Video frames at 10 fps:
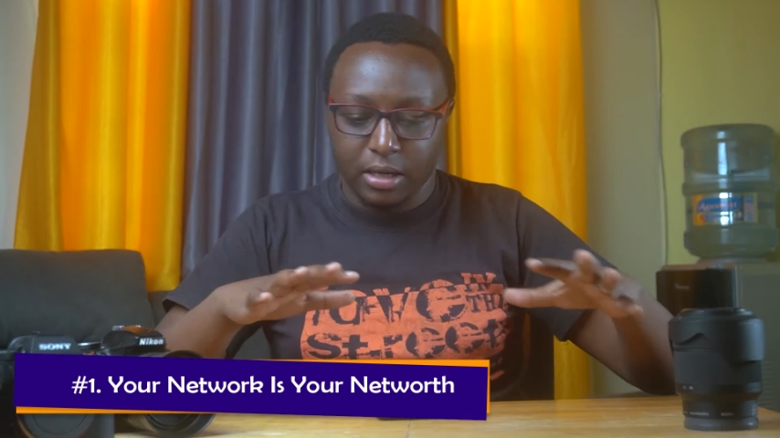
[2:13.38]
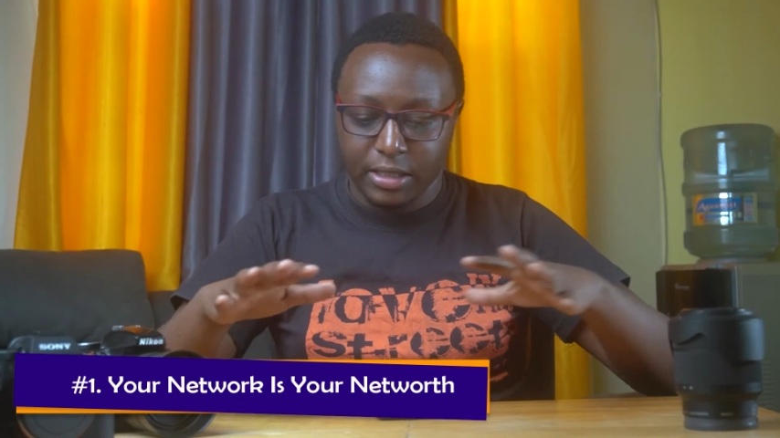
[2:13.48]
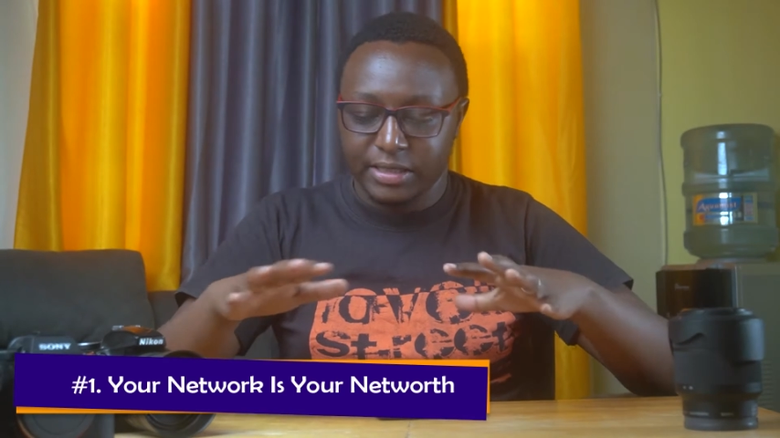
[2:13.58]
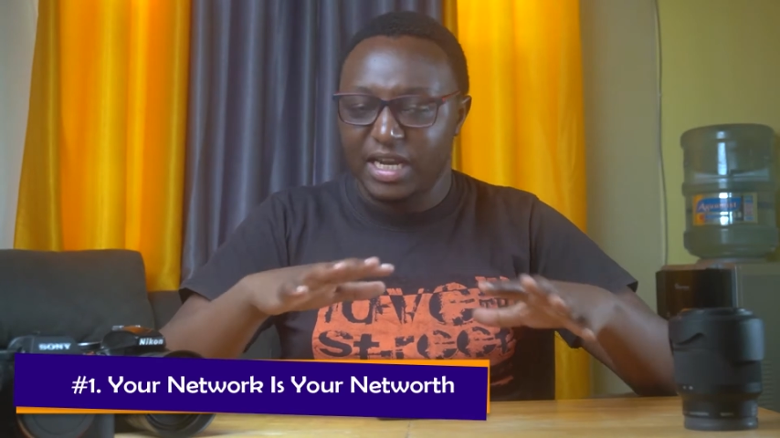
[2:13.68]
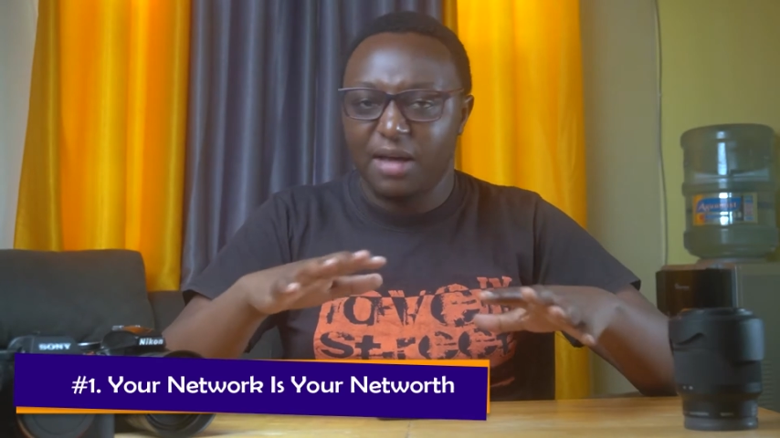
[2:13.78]

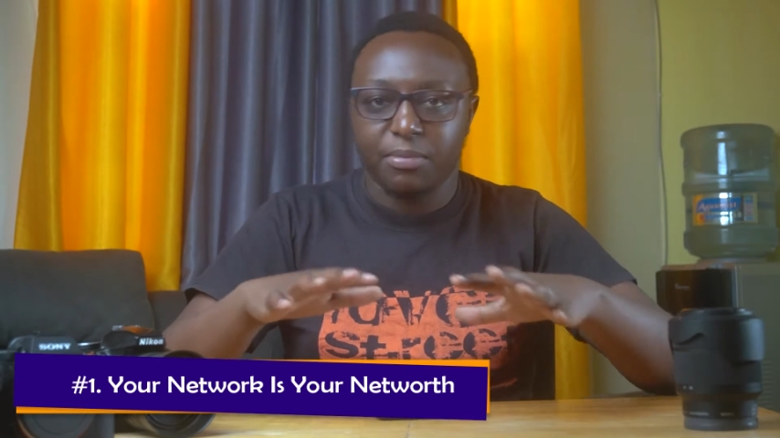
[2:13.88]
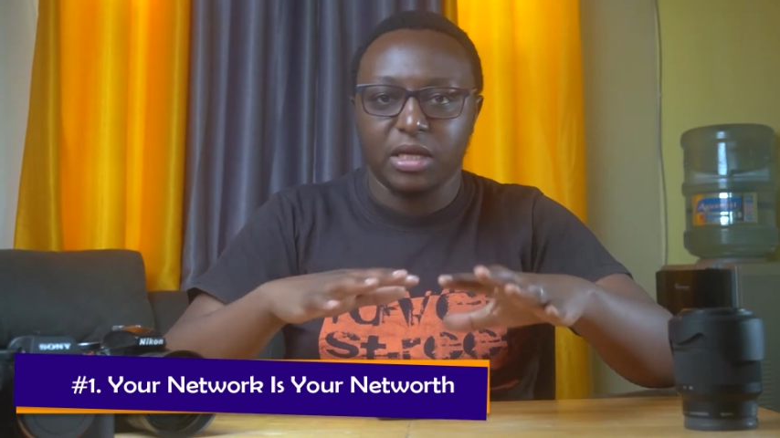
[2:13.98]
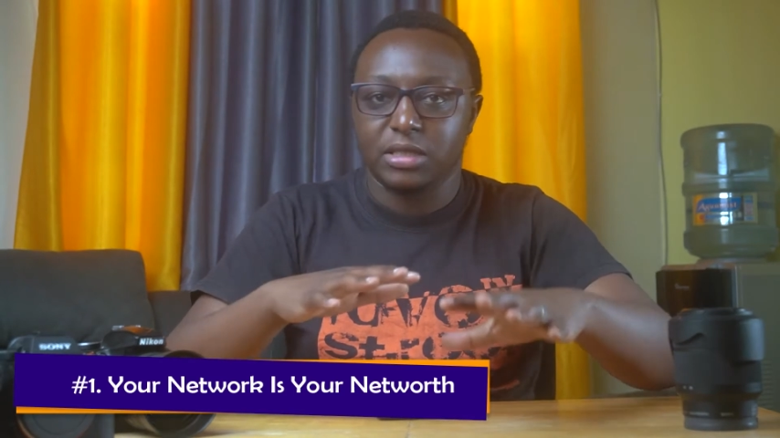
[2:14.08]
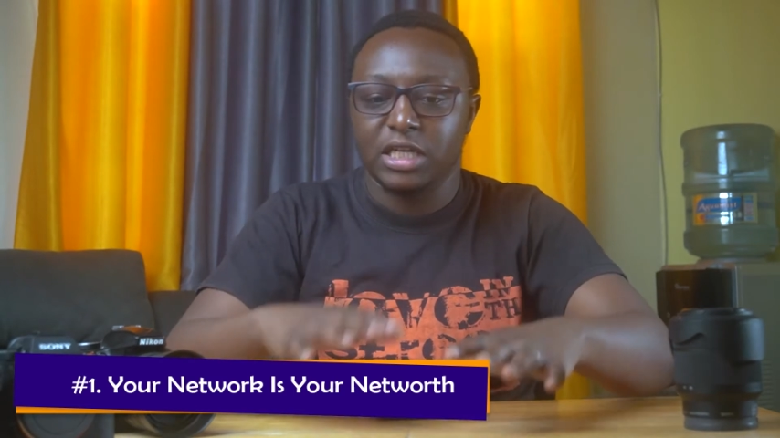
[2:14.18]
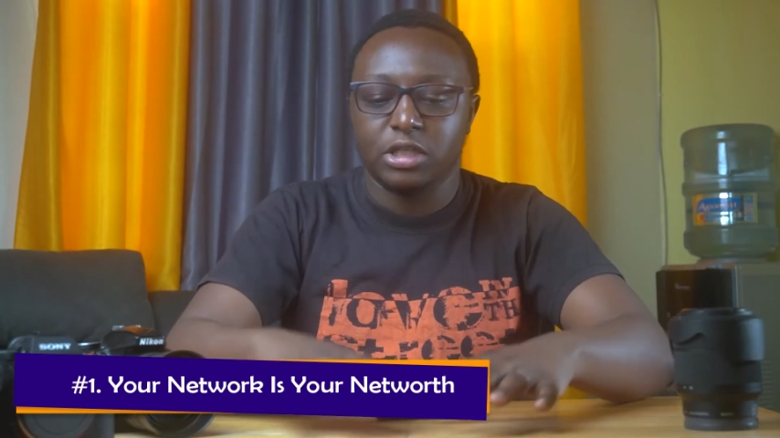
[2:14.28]
easen up
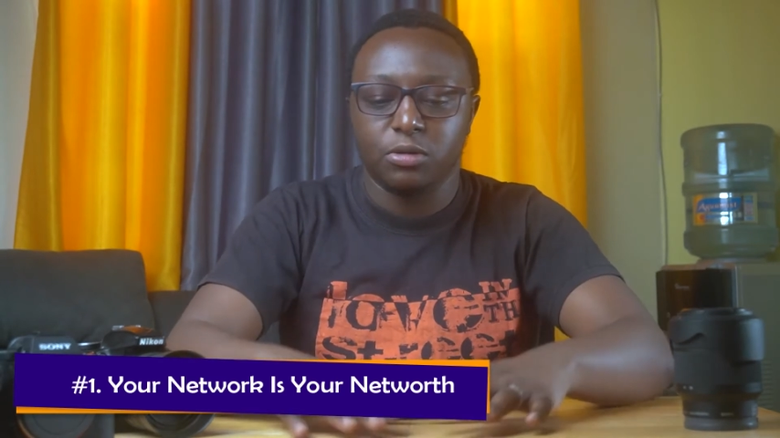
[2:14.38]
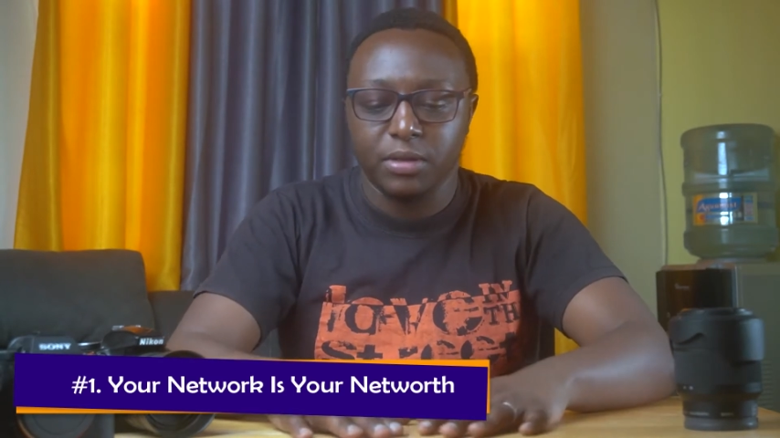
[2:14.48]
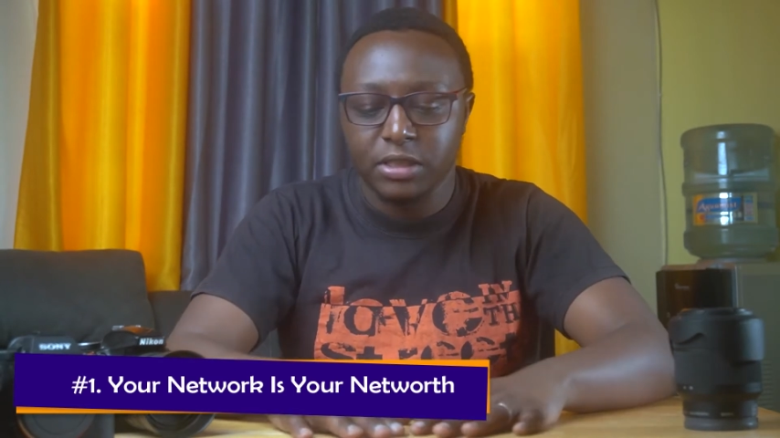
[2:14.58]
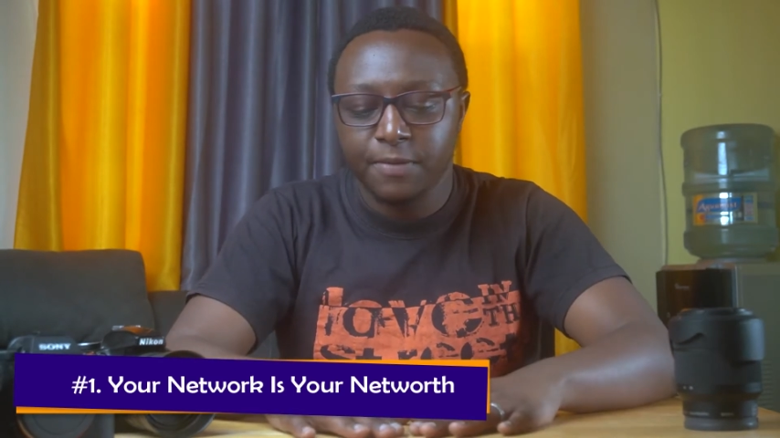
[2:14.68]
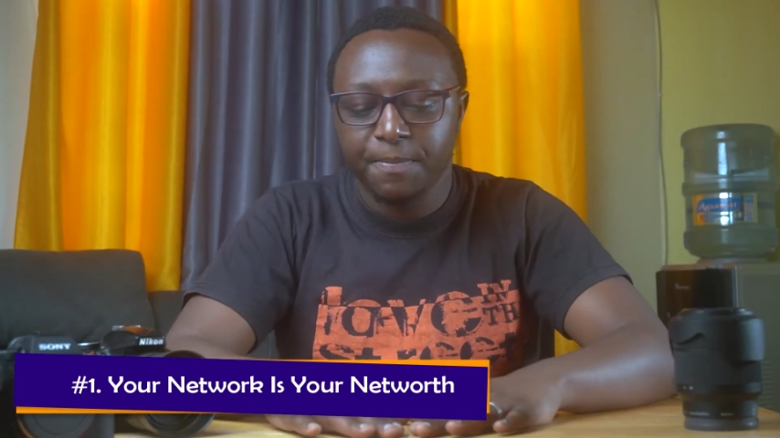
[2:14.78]
things a little
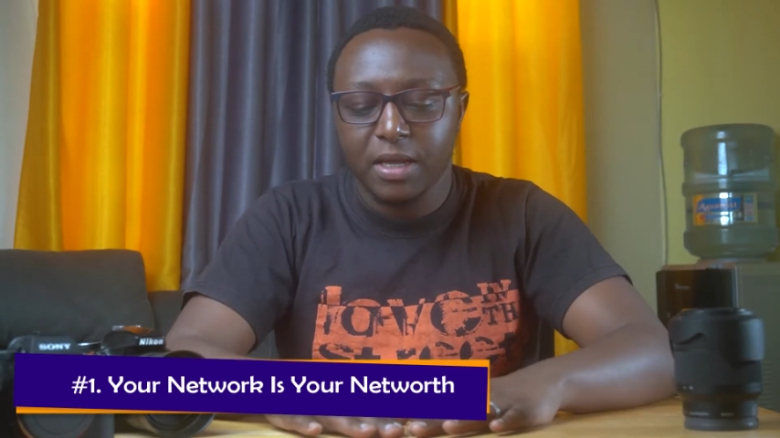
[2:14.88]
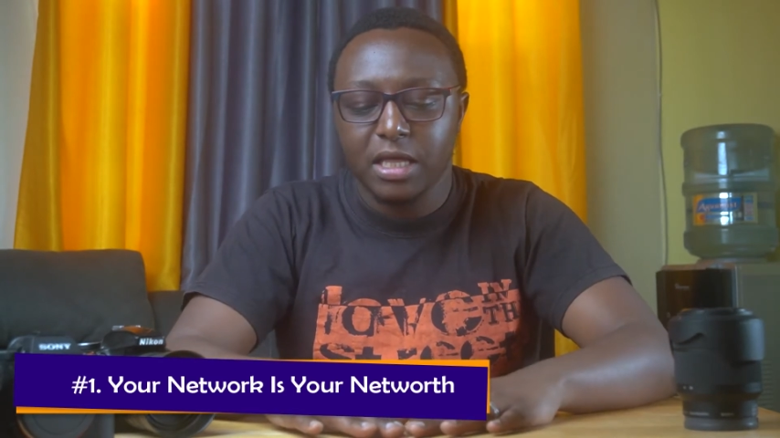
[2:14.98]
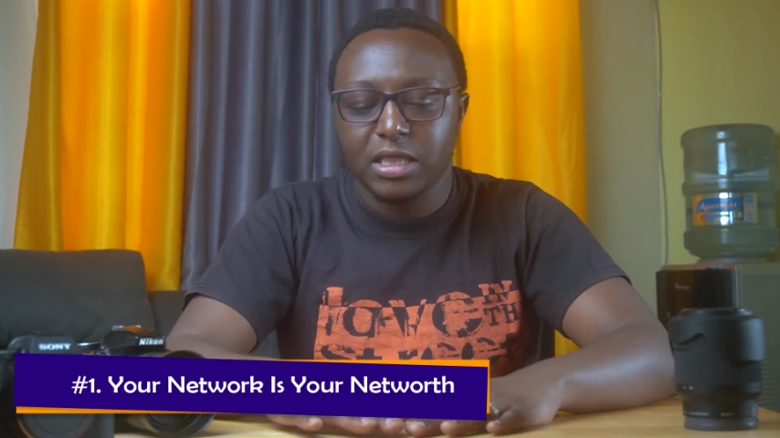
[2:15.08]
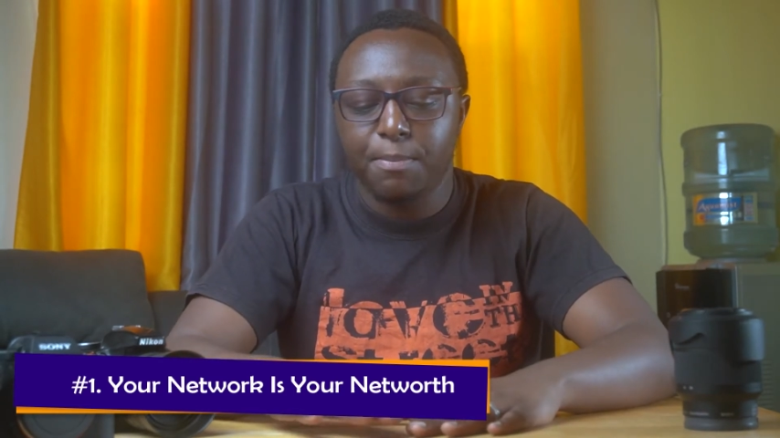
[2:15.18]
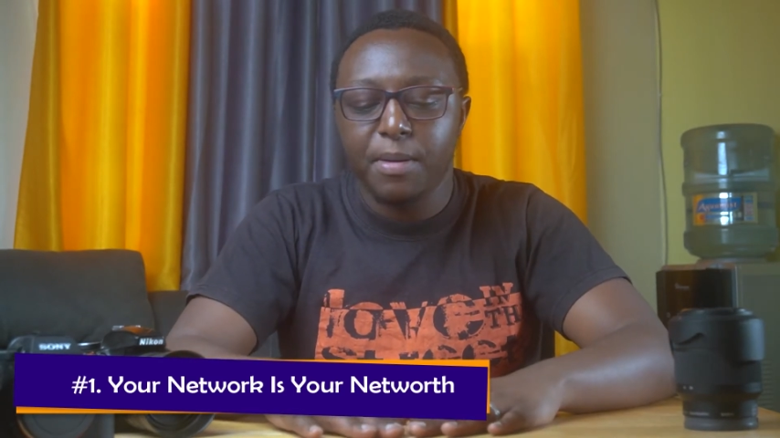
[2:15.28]
bit, the